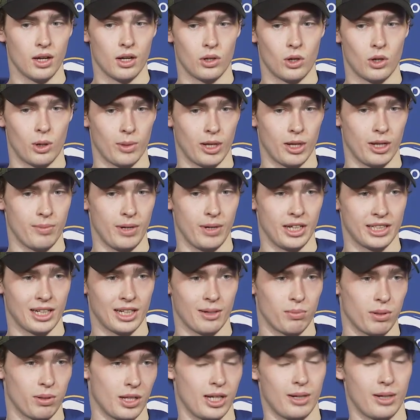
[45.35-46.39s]
normally I'd make
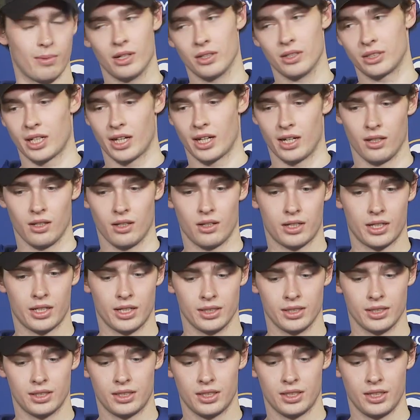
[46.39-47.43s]
that play, but I was kind of looking
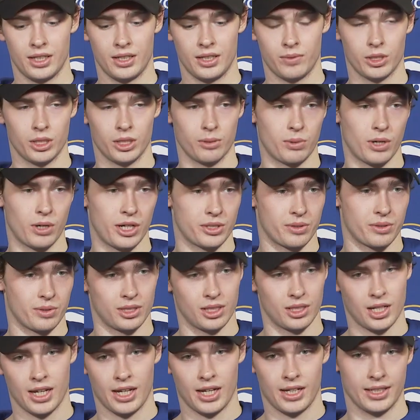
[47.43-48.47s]
to see what the pressure was
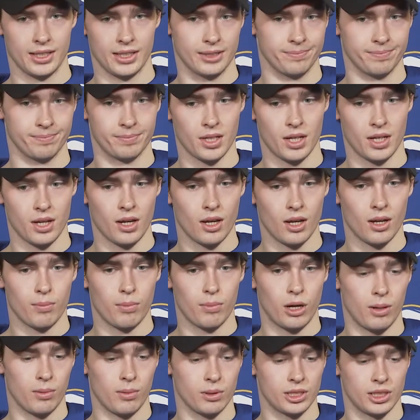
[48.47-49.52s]
like and
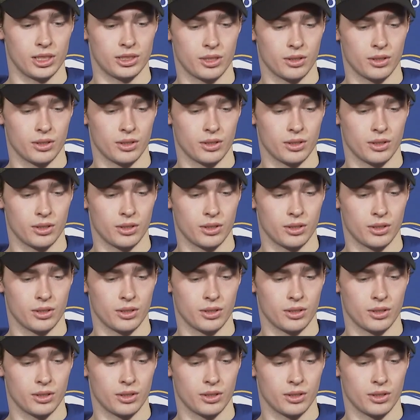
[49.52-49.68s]
bobbled it.